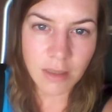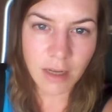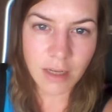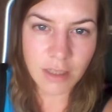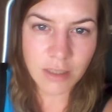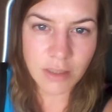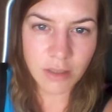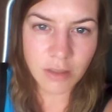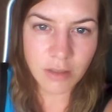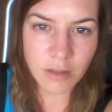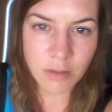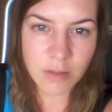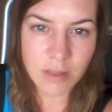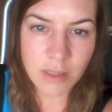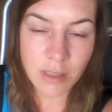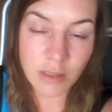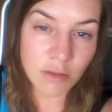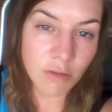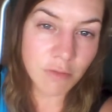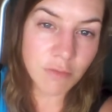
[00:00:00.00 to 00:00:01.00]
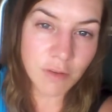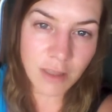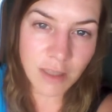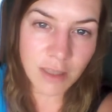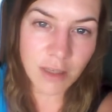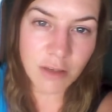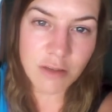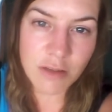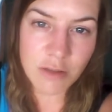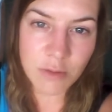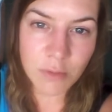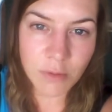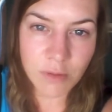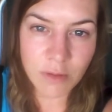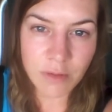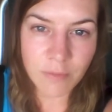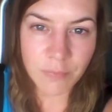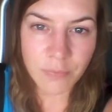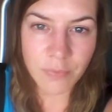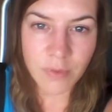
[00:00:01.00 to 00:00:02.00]
I took those things, or failing out of
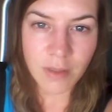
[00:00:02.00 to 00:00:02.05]
school.